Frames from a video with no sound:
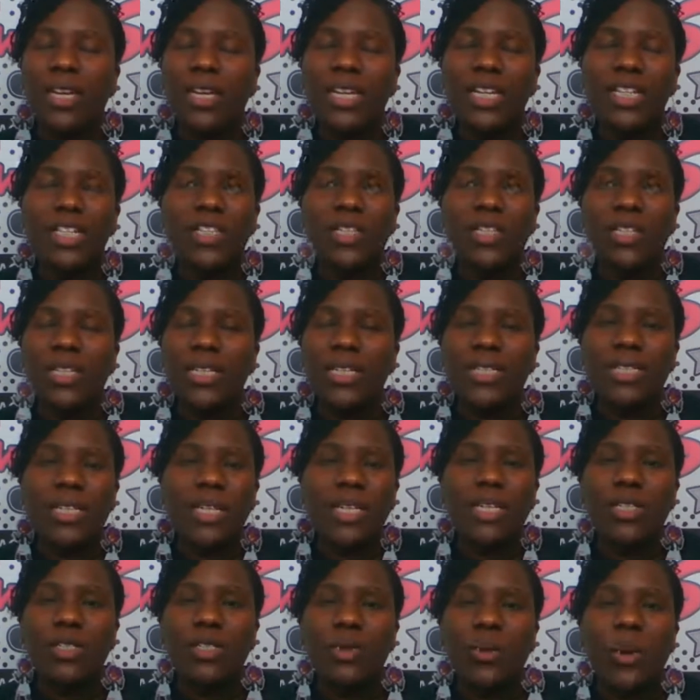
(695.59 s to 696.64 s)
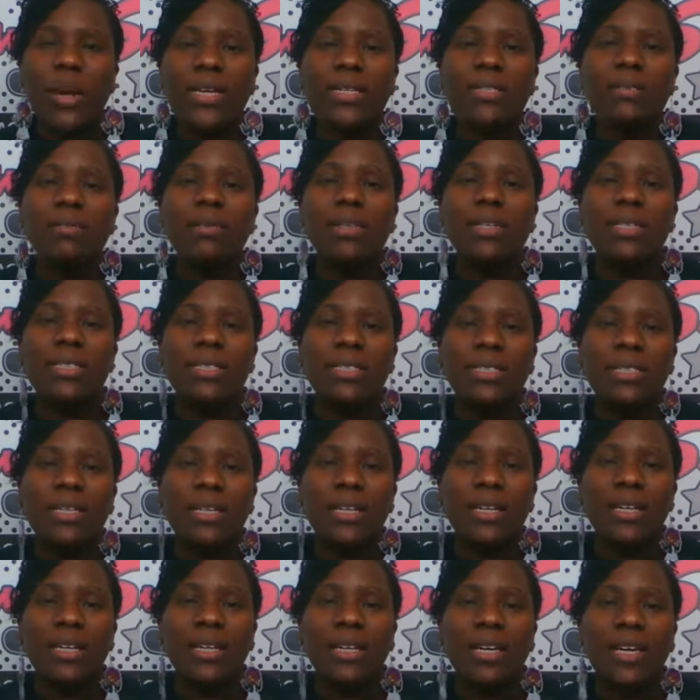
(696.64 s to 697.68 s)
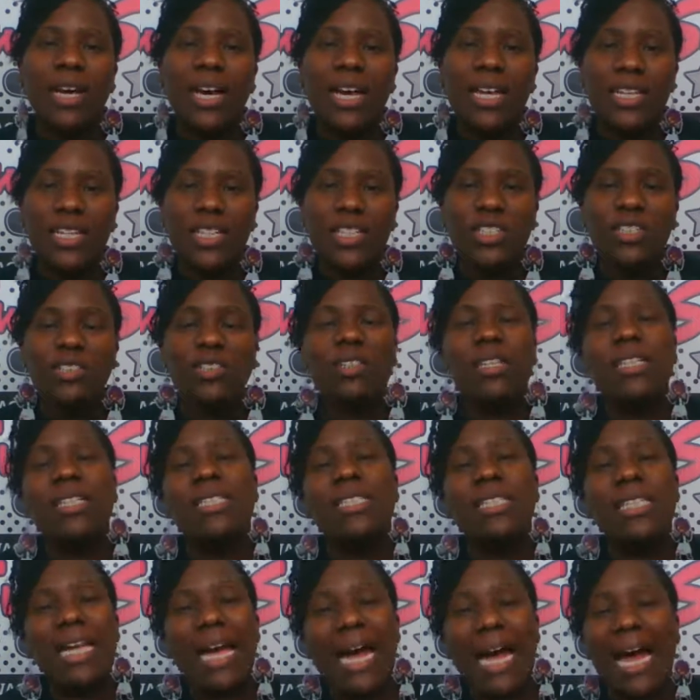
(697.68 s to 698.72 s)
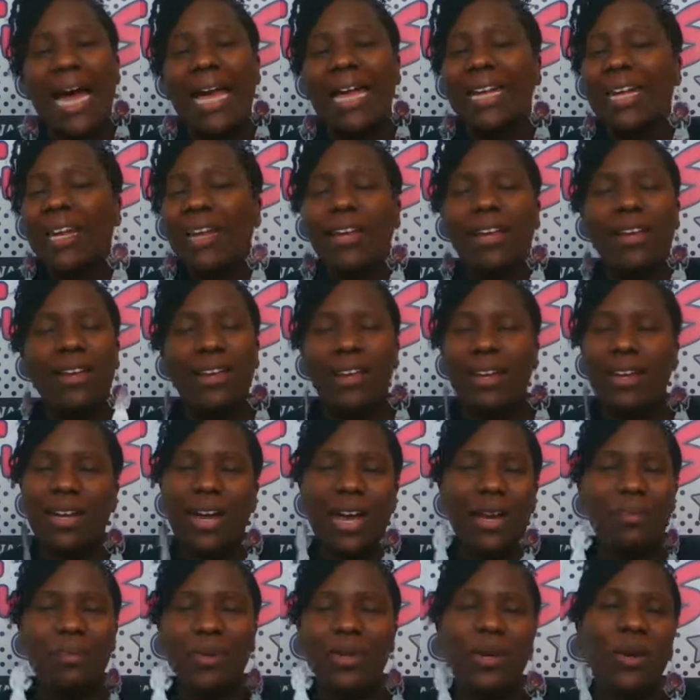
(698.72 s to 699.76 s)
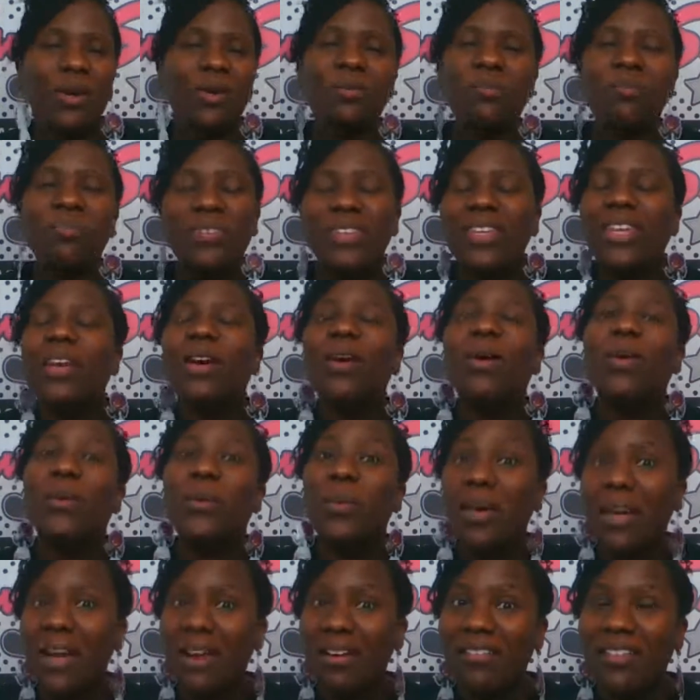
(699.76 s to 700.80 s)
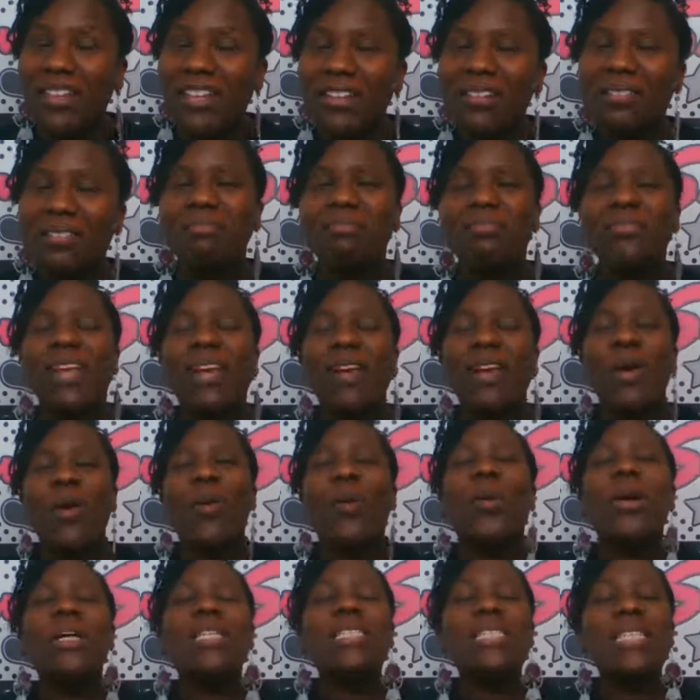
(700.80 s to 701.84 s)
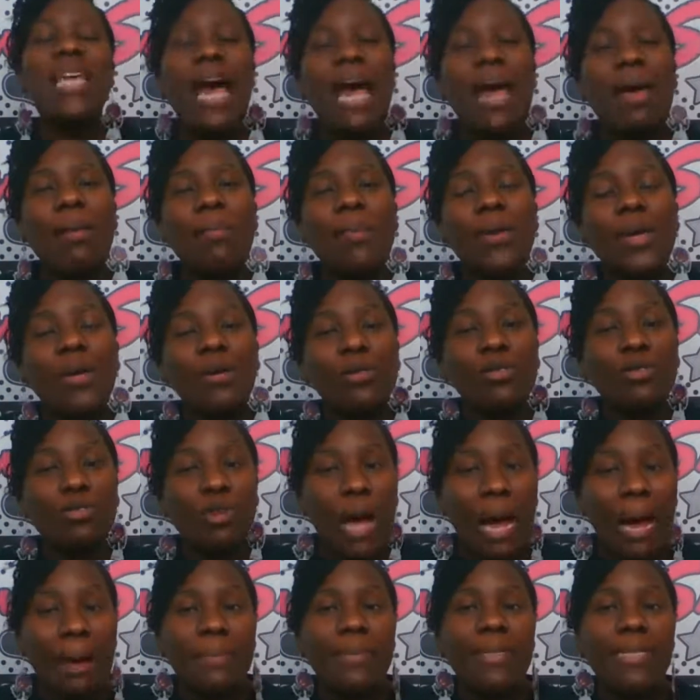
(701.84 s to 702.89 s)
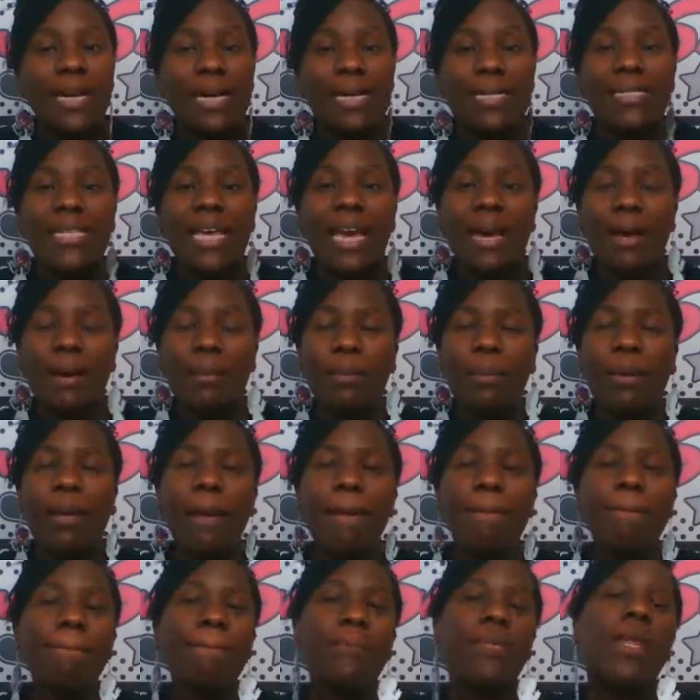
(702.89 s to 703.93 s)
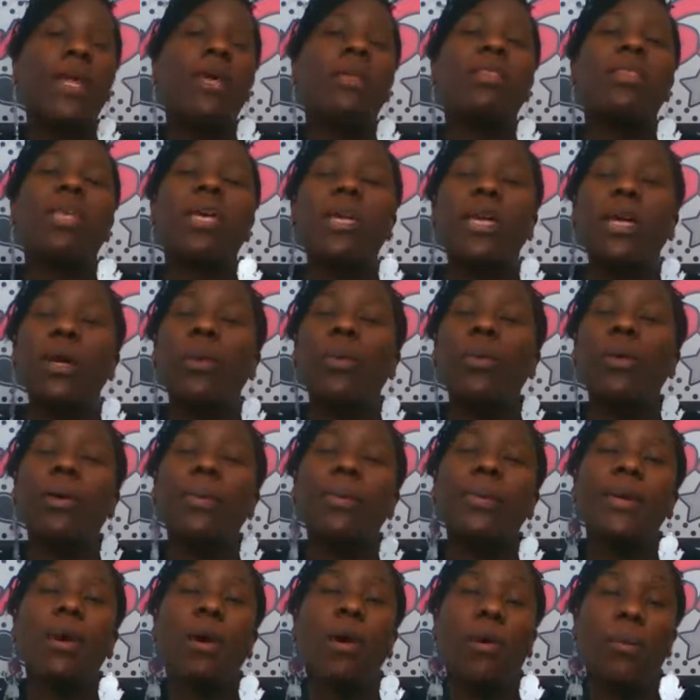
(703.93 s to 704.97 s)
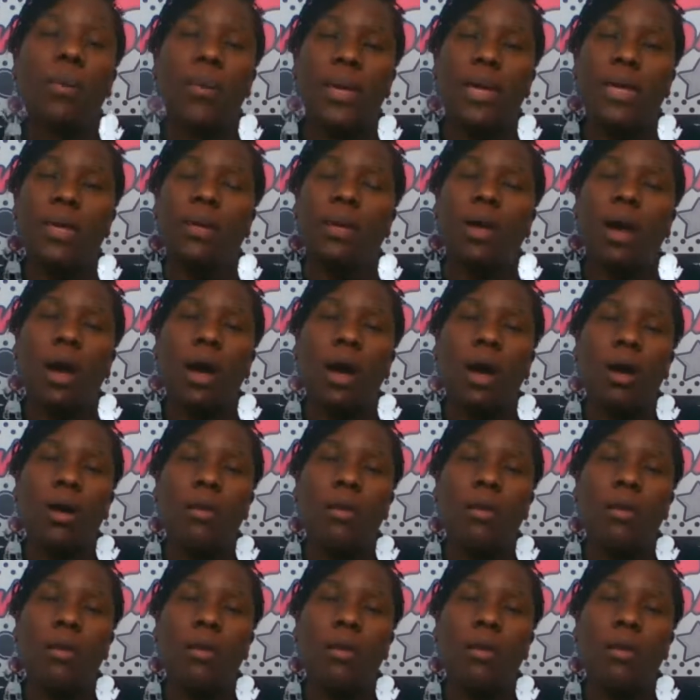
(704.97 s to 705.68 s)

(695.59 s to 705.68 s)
initial, I said it twice because initial is the I in IPO. Whatever. Once the IPO drop does happen, then it will be open